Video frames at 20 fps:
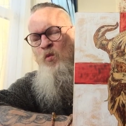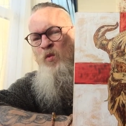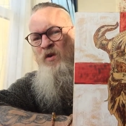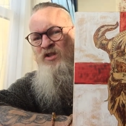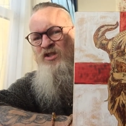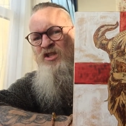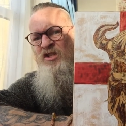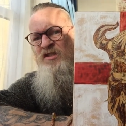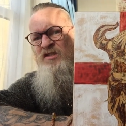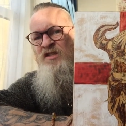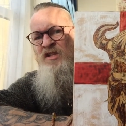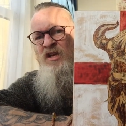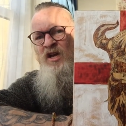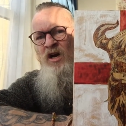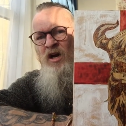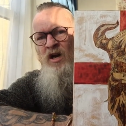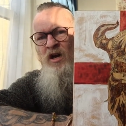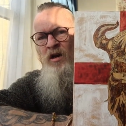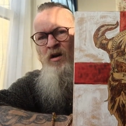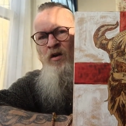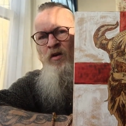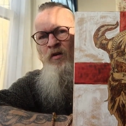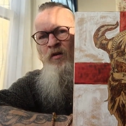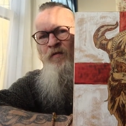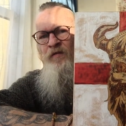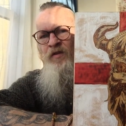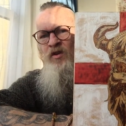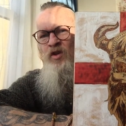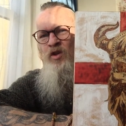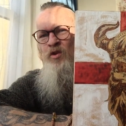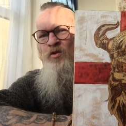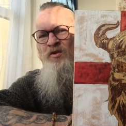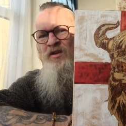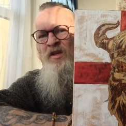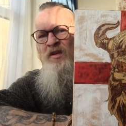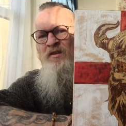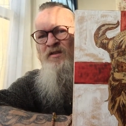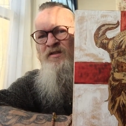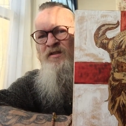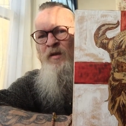which is the art of
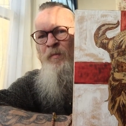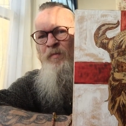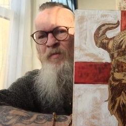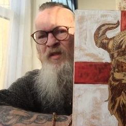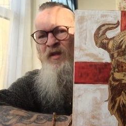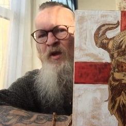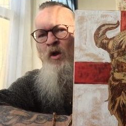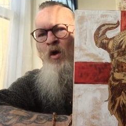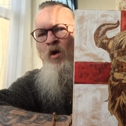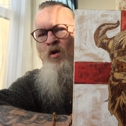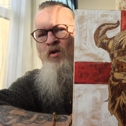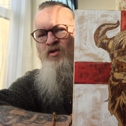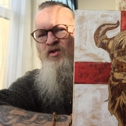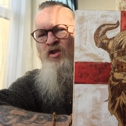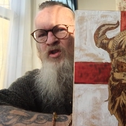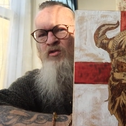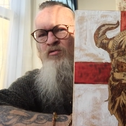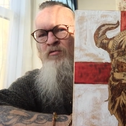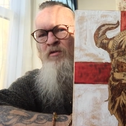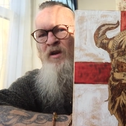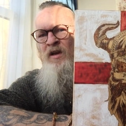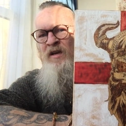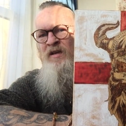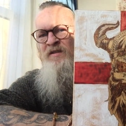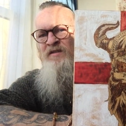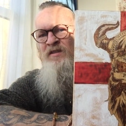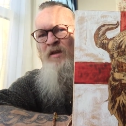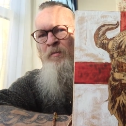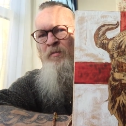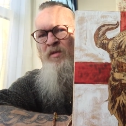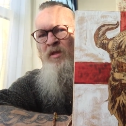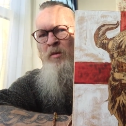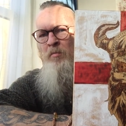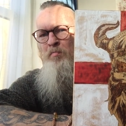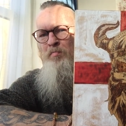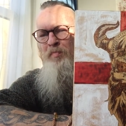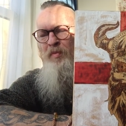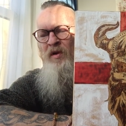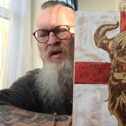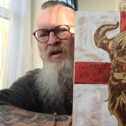using something hot to create
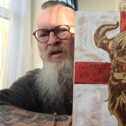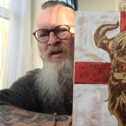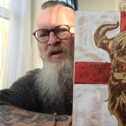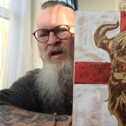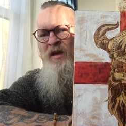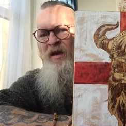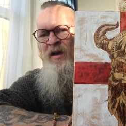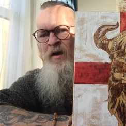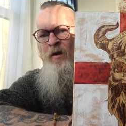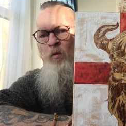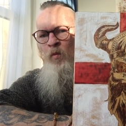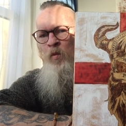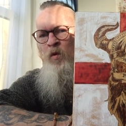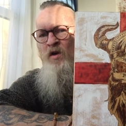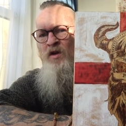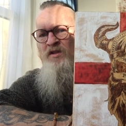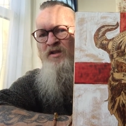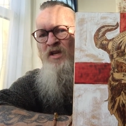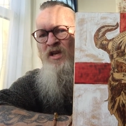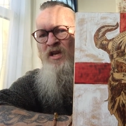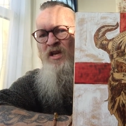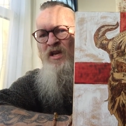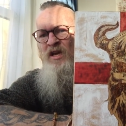something burnt out of wood.